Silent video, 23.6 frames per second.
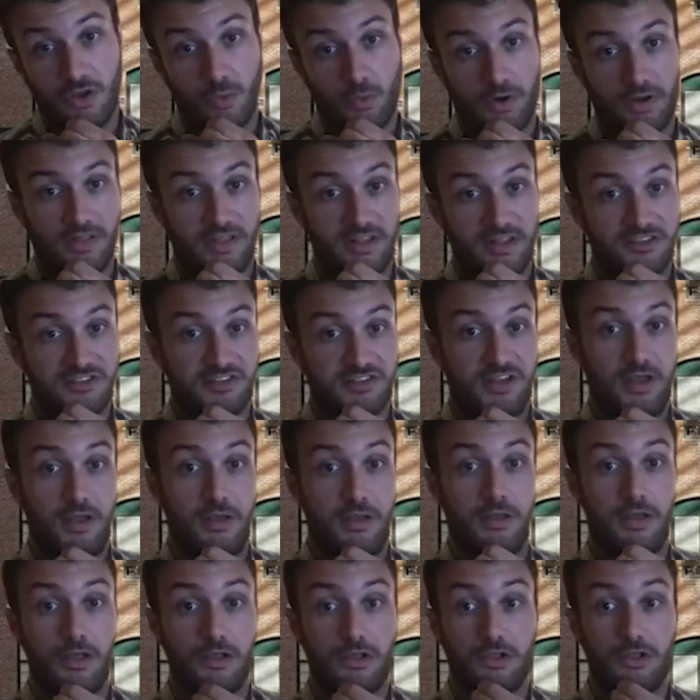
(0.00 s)
where, let's say,
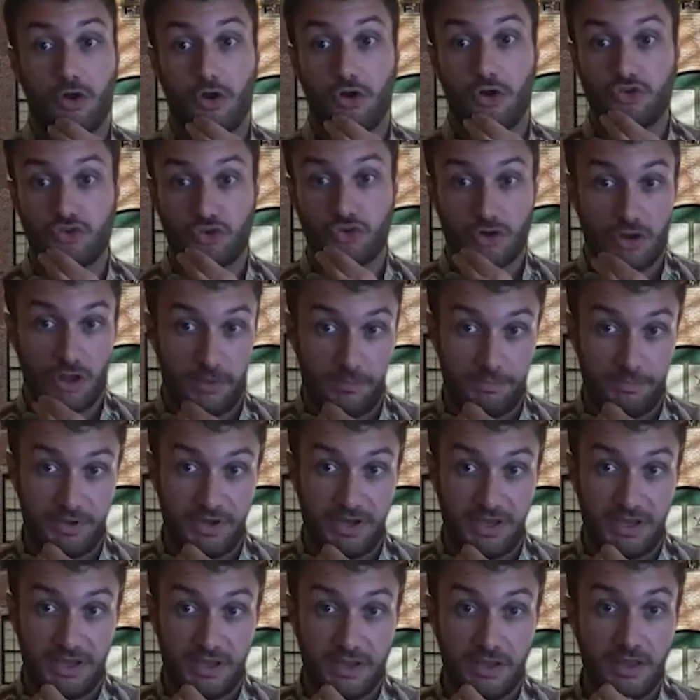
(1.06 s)
a larger
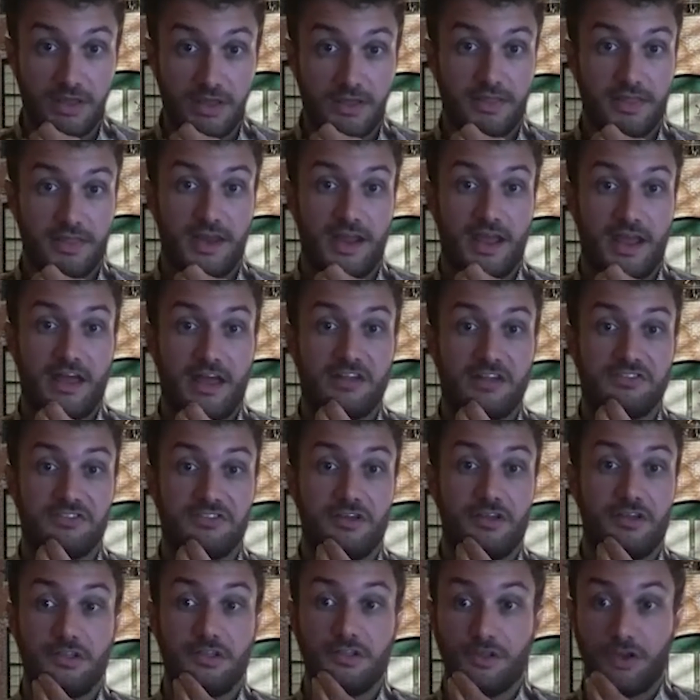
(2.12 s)
company that has
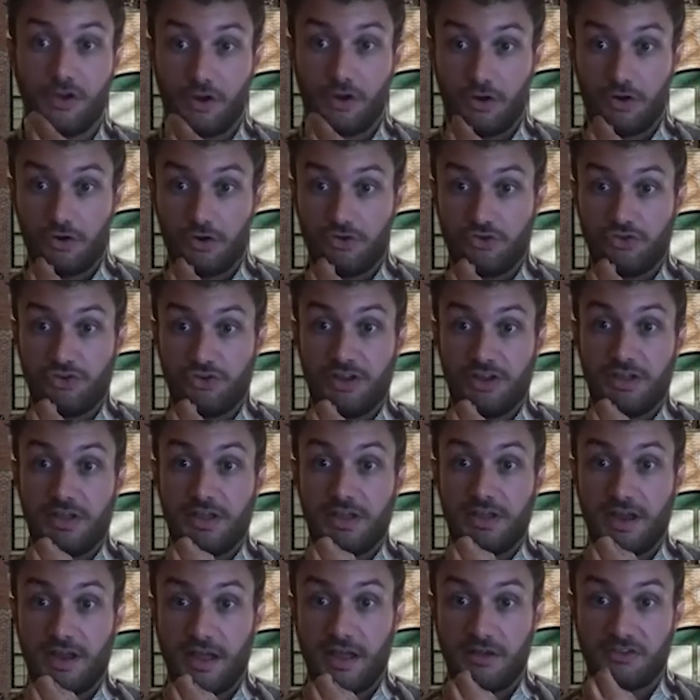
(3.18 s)
a large
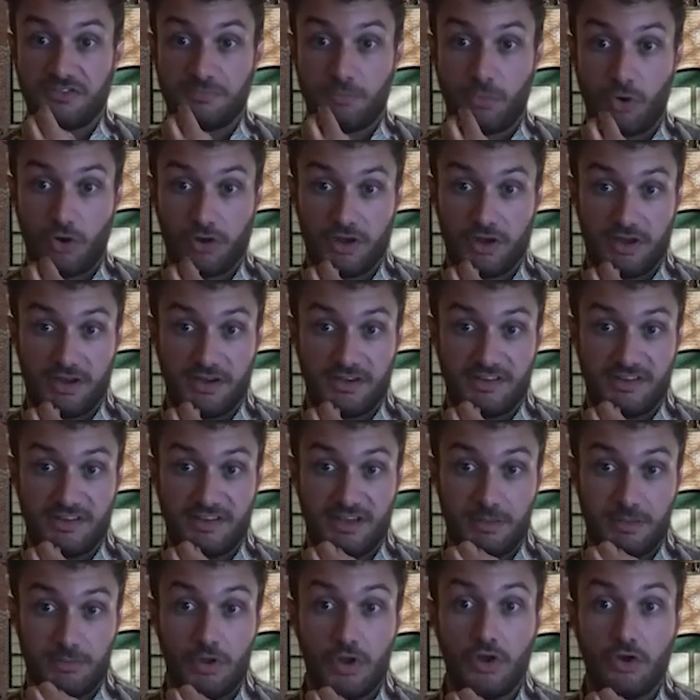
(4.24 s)
in-house marketing
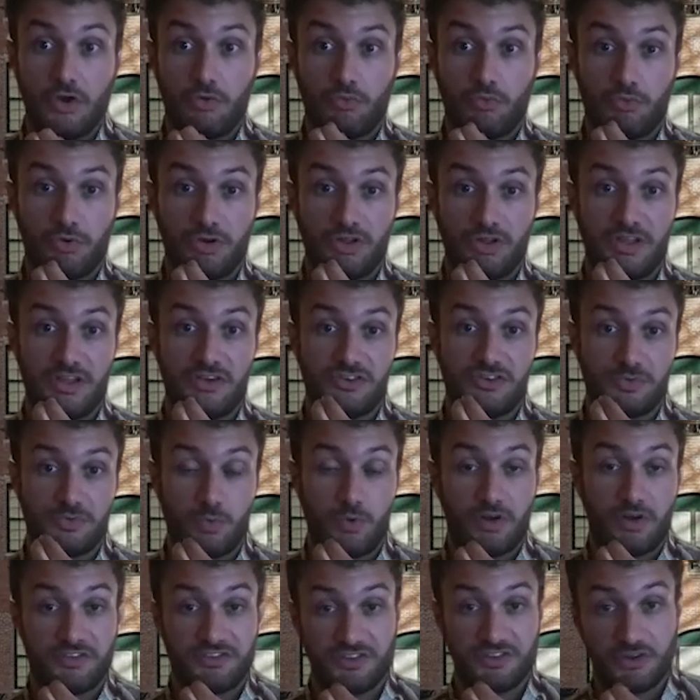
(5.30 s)
team really just
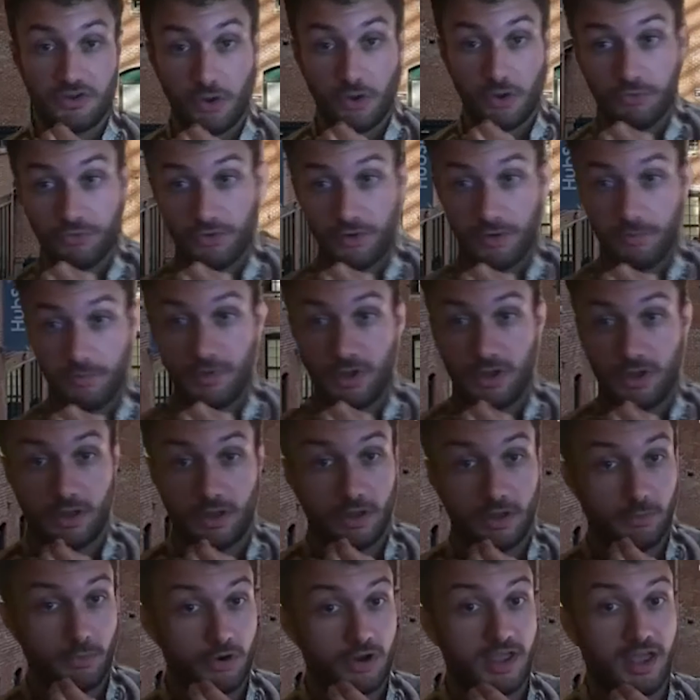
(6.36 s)
wants to go from a
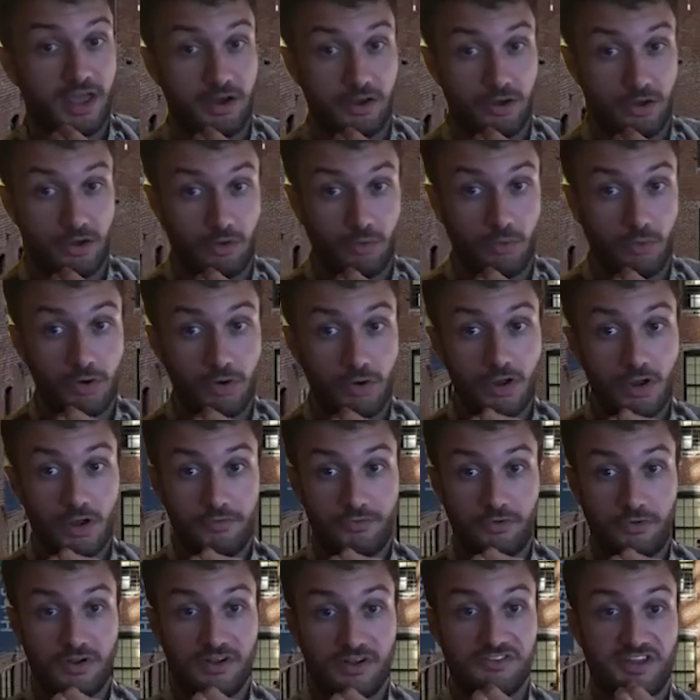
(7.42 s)
Marketo,
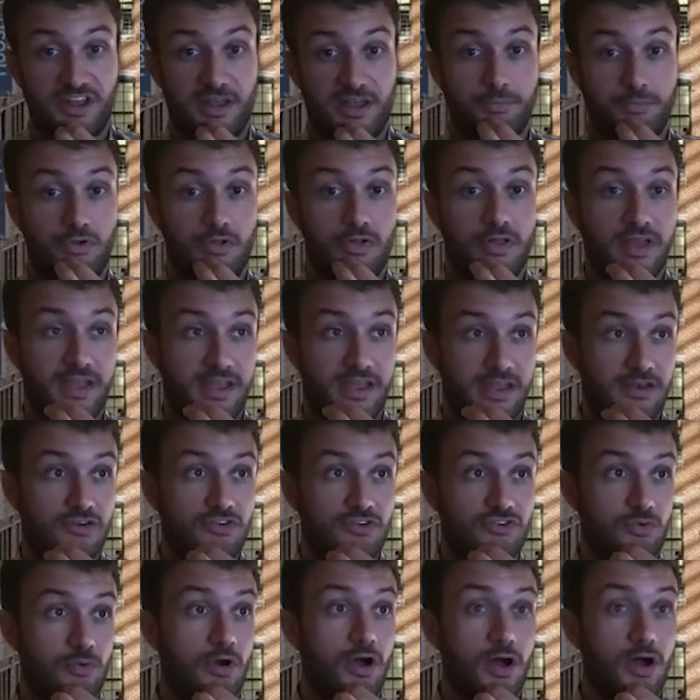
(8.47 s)
for example,
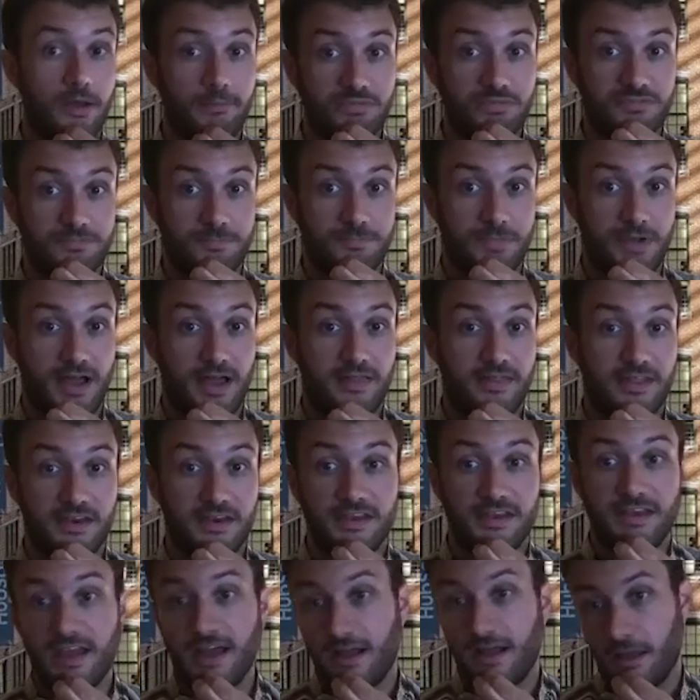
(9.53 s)
into a HubSpot, then
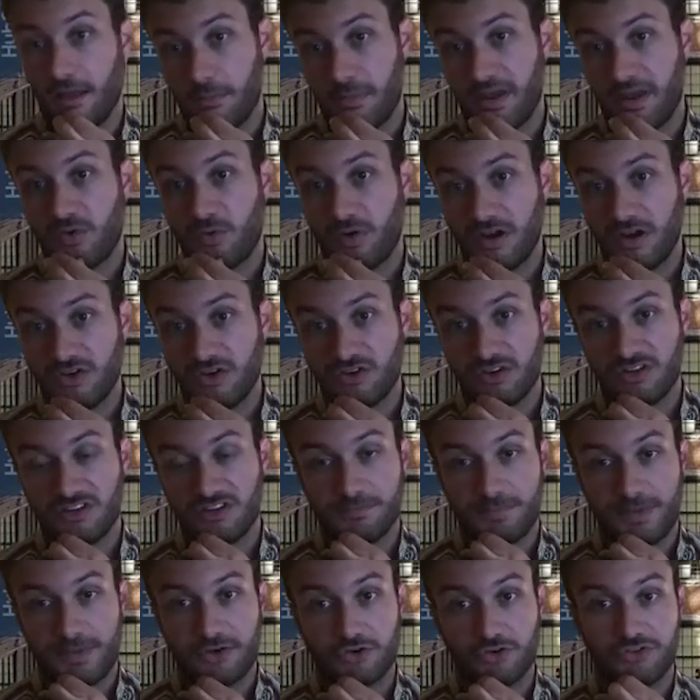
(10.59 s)
yeah, a migration
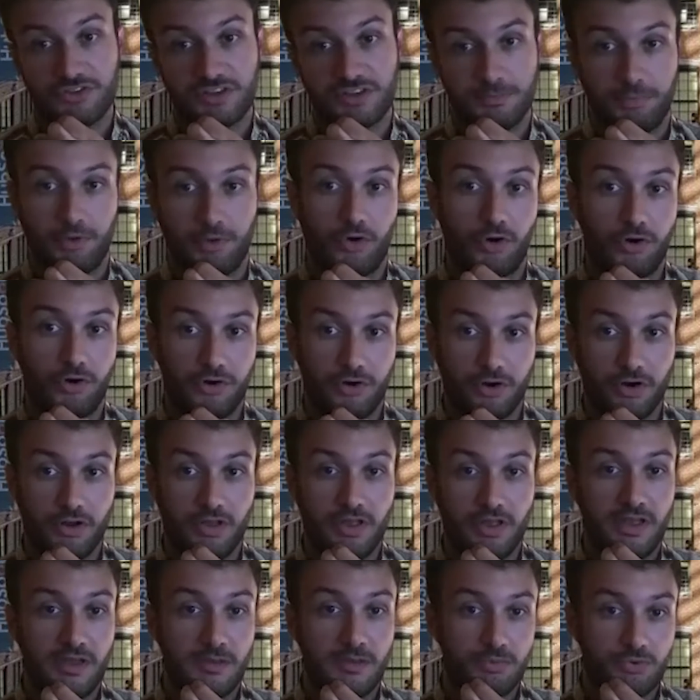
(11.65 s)
specialty
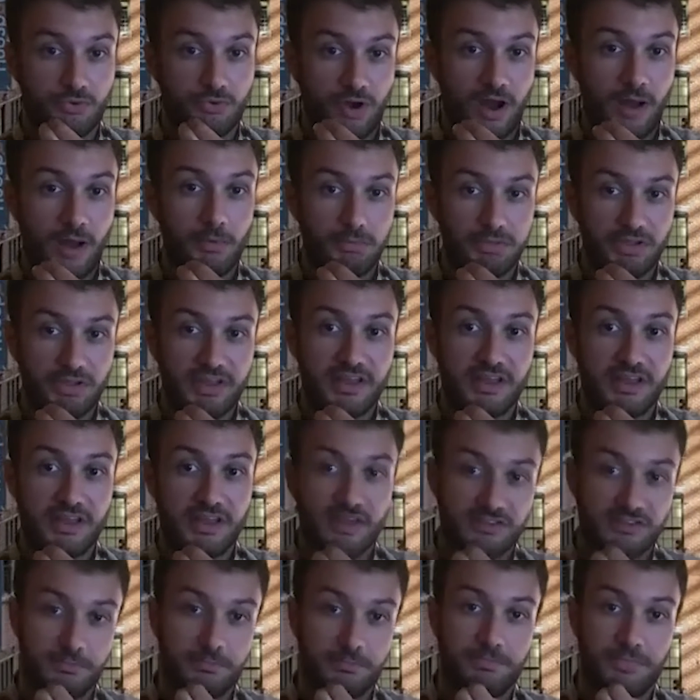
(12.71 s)
partner probably
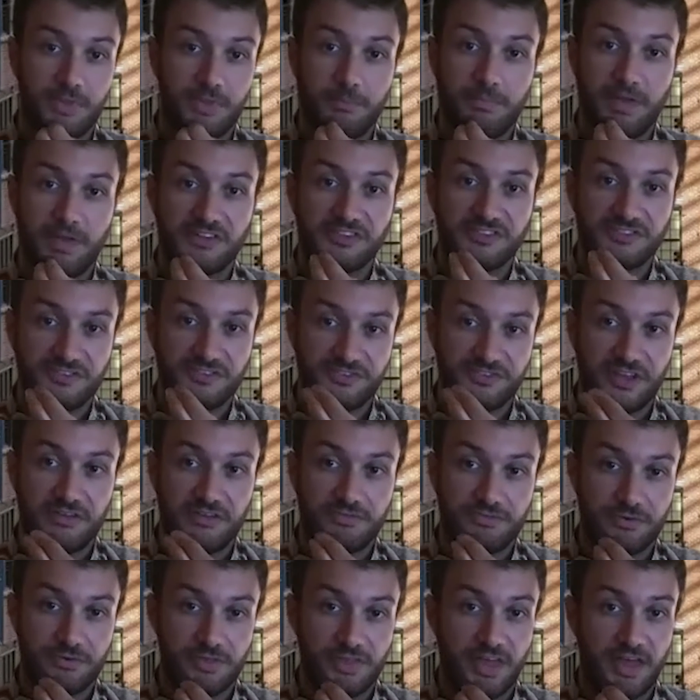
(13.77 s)
is the best
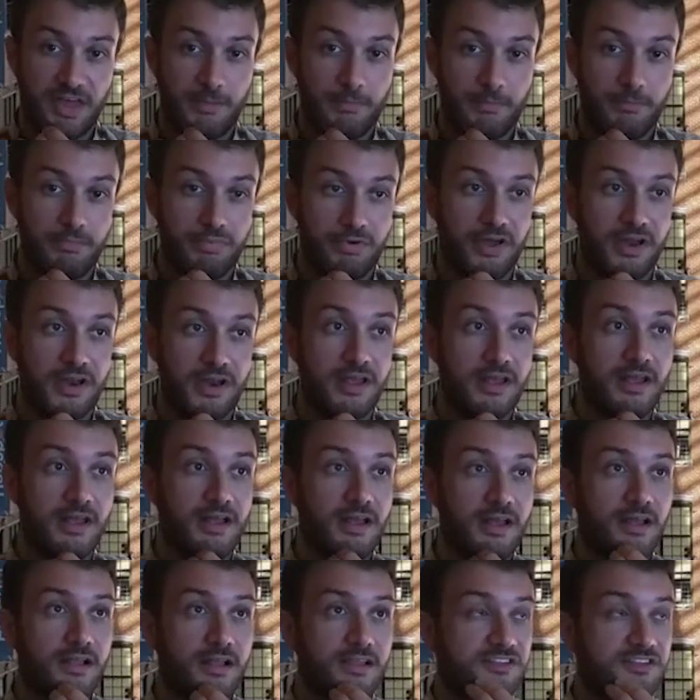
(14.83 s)
fit for them. But
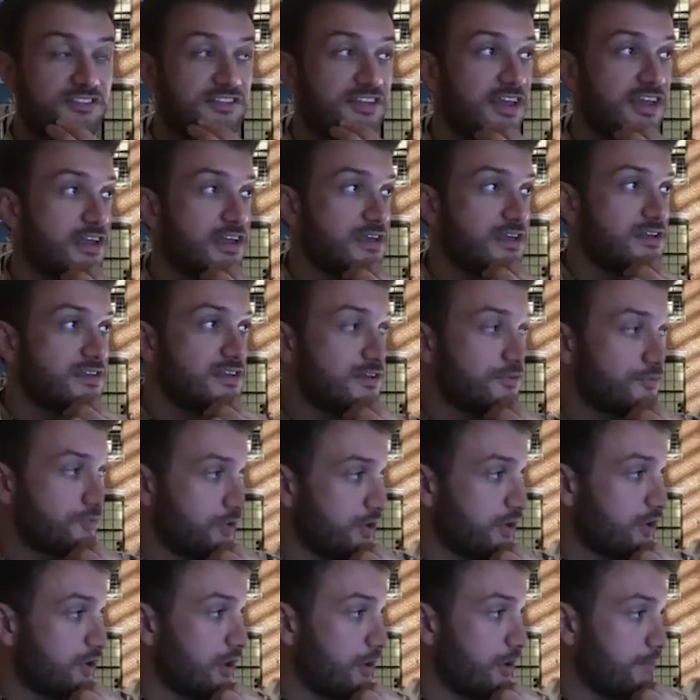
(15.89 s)
let's take a
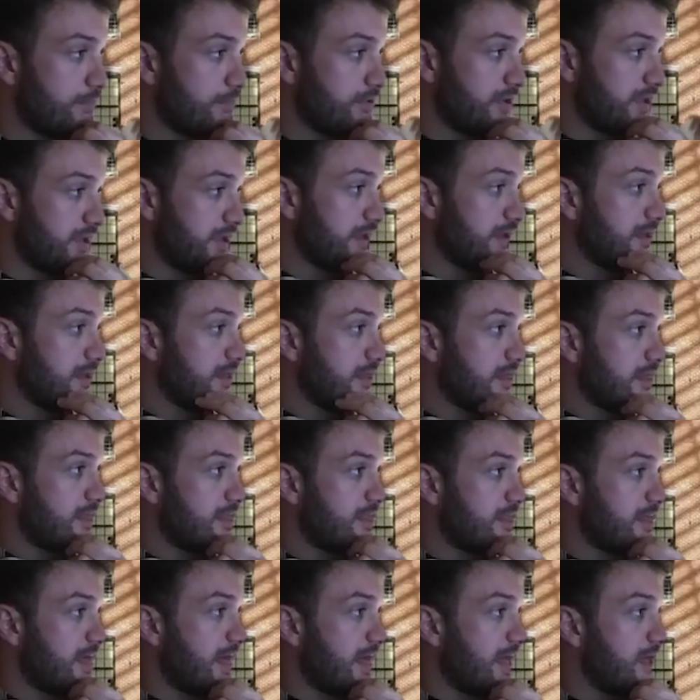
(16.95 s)
different company
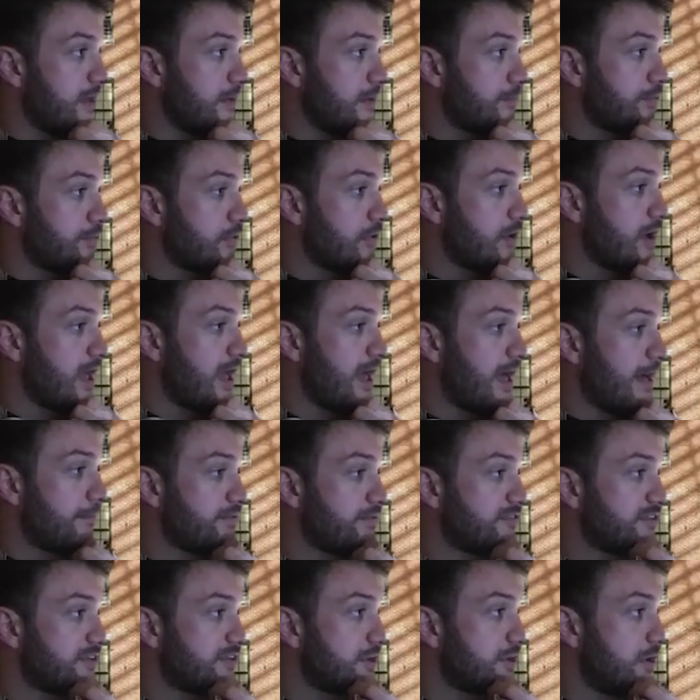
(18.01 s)
that
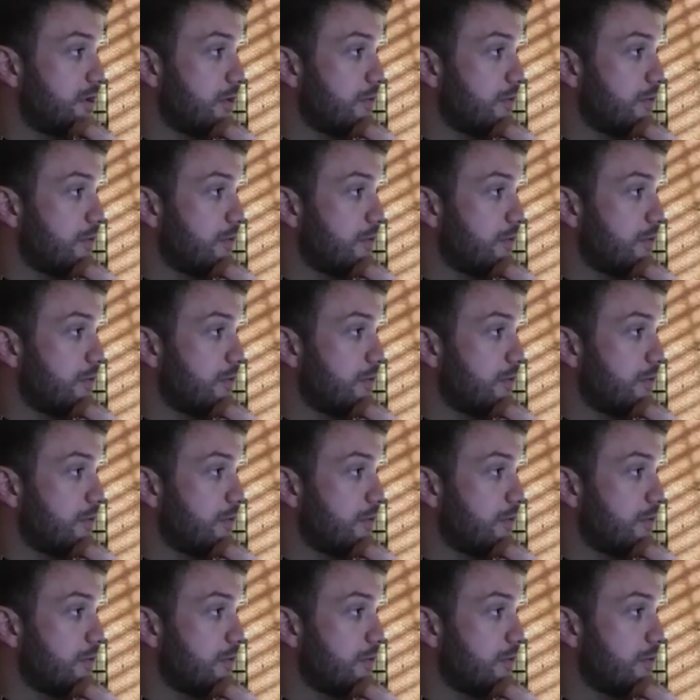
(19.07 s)
perhaps,